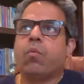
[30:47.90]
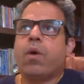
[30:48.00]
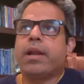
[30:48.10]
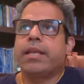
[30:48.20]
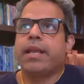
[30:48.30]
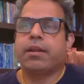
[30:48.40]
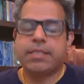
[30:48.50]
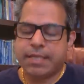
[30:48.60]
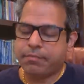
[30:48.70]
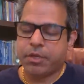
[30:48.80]
one
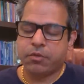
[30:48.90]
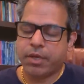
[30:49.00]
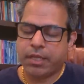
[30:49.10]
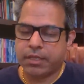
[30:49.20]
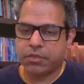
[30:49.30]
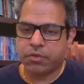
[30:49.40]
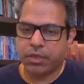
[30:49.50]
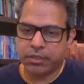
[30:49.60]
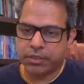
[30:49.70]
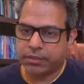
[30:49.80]
cannot step into health
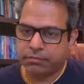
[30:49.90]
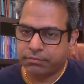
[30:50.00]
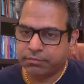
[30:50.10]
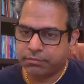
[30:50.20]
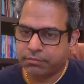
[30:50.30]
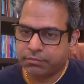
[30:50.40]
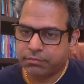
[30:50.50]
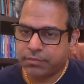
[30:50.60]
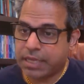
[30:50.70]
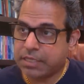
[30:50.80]
astrology.
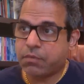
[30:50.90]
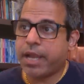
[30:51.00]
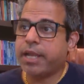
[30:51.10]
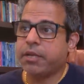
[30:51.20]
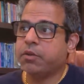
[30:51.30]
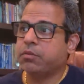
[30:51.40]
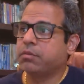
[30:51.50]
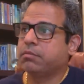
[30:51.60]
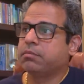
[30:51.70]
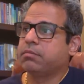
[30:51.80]
That's why I
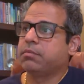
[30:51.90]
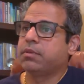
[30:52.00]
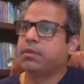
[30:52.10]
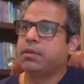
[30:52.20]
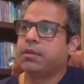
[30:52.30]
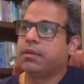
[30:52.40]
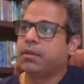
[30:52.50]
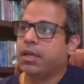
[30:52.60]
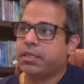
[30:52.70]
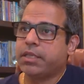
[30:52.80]
don't.
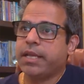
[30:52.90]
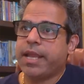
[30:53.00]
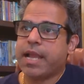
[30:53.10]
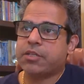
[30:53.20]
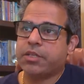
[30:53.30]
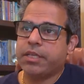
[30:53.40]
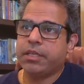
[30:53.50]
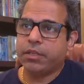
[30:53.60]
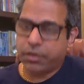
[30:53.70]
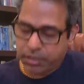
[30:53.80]
Until I actually
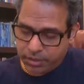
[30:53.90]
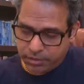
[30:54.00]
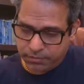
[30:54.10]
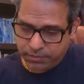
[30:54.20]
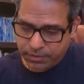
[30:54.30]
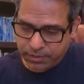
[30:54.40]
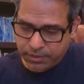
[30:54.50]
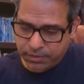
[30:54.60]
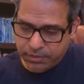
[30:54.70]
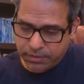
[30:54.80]
learn
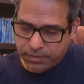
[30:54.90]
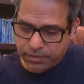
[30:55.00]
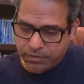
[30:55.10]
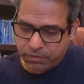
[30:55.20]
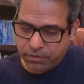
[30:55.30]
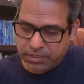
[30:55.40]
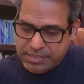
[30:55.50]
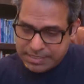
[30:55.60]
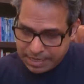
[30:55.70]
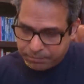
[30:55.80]

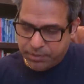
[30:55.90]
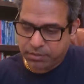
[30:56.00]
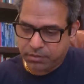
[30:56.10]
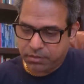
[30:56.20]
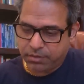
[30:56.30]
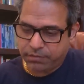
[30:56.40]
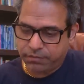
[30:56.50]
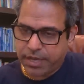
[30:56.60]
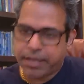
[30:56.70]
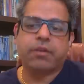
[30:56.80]
depth
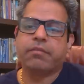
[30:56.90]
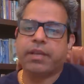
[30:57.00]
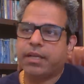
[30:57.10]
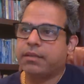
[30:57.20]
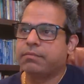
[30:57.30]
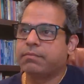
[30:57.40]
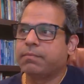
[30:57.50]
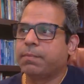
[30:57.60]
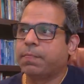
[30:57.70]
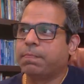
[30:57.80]
of Ayurveda.
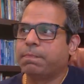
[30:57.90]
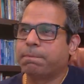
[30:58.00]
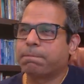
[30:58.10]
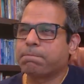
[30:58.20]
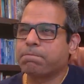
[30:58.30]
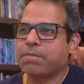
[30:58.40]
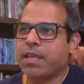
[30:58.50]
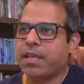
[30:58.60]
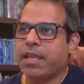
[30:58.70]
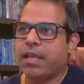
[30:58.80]

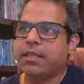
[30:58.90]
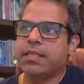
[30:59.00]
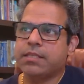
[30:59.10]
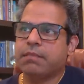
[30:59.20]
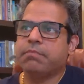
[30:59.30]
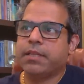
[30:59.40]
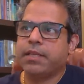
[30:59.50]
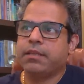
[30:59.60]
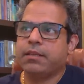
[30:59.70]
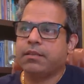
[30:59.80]
Health is
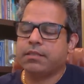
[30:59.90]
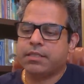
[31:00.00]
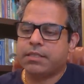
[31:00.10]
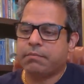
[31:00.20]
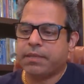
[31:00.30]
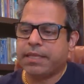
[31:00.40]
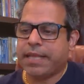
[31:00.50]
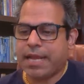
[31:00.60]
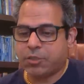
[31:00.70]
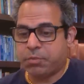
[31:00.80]
simply something
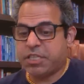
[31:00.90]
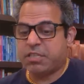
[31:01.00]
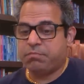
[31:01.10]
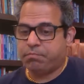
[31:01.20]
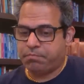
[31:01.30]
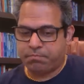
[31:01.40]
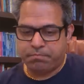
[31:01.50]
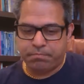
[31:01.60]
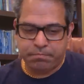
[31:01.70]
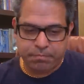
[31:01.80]
that has to be
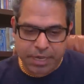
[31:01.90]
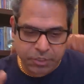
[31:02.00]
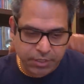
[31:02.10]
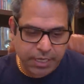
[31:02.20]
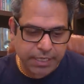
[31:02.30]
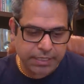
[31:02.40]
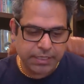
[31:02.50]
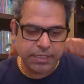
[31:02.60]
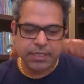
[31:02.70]
specialized